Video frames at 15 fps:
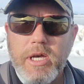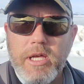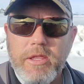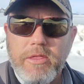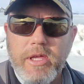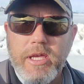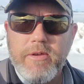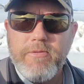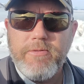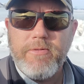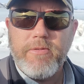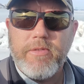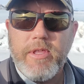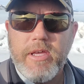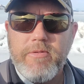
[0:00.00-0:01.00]
they've
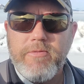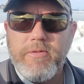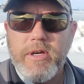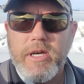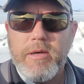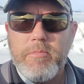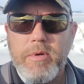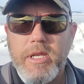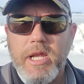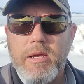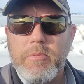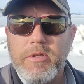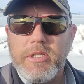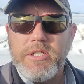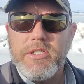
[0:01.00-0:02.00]
been
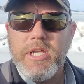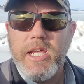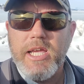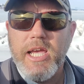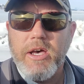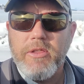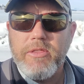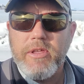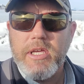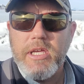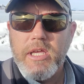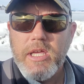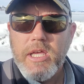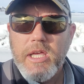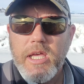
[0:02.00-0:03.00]
able to stay healthy,
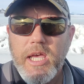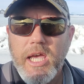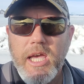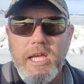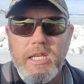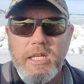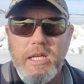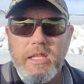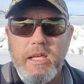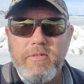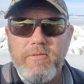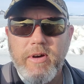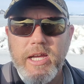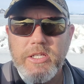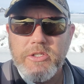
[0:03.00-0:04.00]
and they
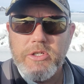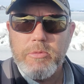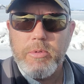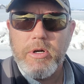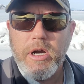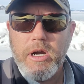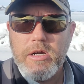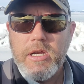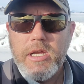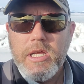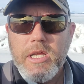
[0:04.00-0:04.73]
fight super hard.